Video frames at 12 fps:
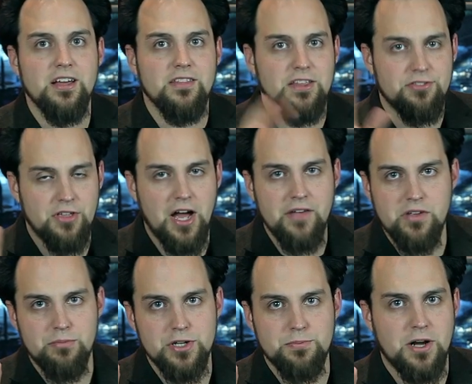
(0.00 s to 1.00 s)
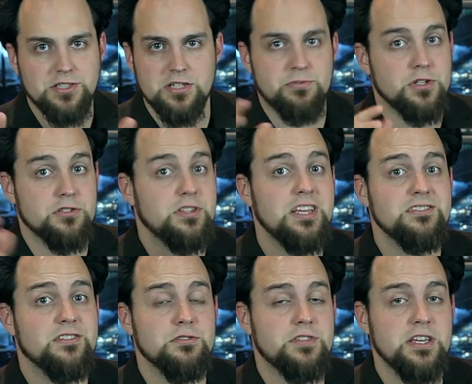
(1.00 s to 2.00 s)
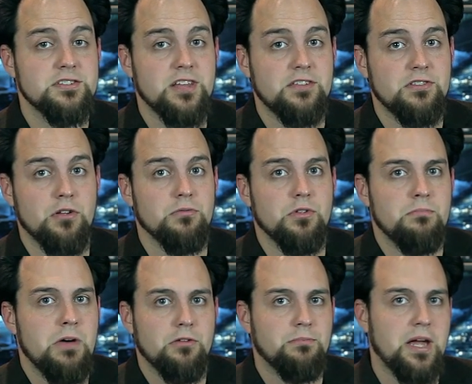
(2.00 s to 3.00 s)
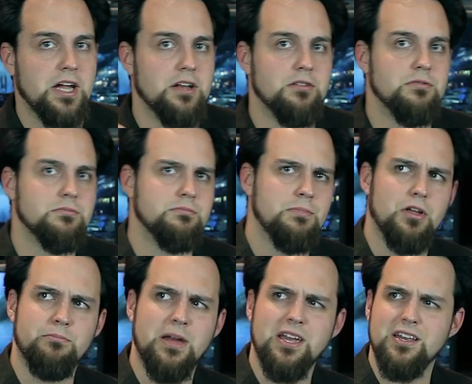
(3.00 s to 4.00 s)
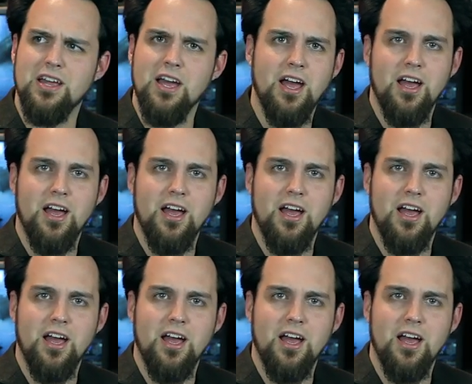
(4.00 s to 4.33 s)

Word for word: That's the Ivy Bridge processor, because those things like they'll melt bacon. Melt bacon.